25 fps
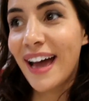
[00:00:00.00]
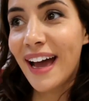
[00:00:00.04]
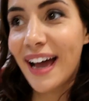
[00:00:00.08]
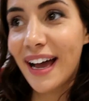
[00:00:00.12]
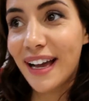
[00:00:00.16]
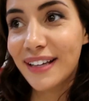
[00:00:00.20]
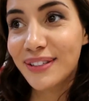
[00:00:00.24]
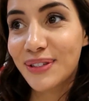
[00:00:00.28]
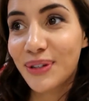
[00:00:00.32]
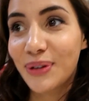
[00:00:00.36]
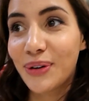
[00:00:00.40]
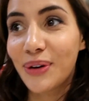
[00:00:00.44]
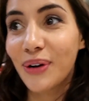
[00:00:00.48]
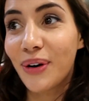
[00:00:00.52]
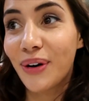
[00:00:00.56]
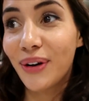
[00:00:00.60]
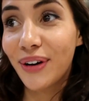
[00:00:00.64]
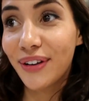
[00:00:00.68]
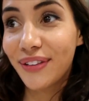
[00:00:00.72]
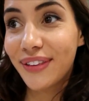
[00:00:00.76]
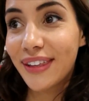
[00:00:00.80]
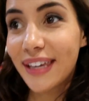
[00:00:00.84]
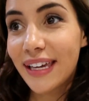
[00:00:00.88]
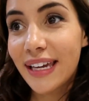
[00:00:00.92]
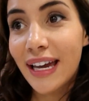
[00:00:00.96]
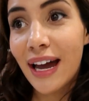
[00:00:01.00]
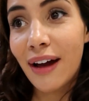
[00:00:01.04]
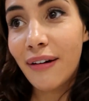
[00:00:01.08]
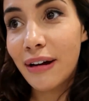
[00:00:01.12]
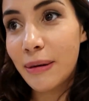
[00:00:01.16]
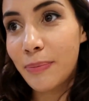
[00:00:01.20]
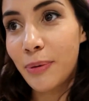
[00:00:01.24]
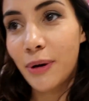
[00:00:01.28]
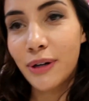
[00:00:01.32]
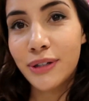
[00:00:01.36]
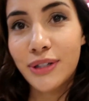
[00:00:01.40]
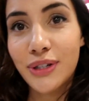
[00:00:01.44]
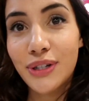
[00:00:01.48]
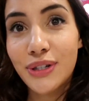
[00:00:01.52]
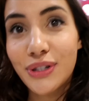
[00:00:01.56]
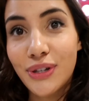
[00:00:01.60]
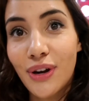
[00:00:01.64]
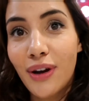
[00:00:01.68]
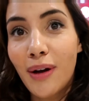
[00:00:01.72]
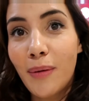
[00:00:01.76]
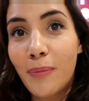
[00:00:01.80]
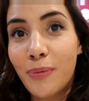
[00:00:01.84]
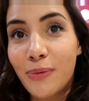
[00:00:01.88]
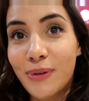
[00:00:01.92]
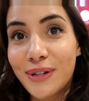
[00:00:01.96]
has got the Harry Potter
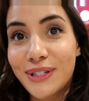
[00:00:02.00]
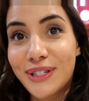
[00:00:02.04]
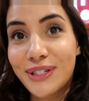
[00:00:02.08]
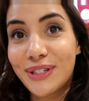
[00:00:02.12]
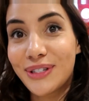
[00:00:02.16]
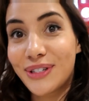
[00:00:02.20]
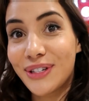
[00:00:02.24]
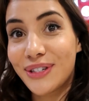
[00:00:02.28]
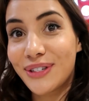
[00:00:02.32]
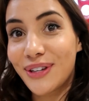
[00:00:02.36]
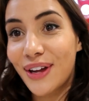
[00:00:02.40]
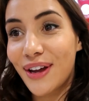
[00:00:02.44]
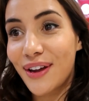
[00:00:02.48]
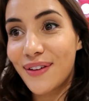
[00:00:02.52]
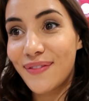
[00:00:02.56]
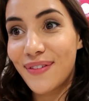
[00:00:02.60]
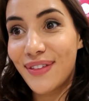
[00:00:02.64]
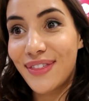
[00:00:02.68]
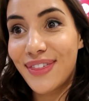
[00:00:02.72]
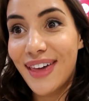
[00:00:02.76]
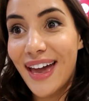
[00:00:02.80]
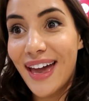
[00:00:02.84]
shop, which is just over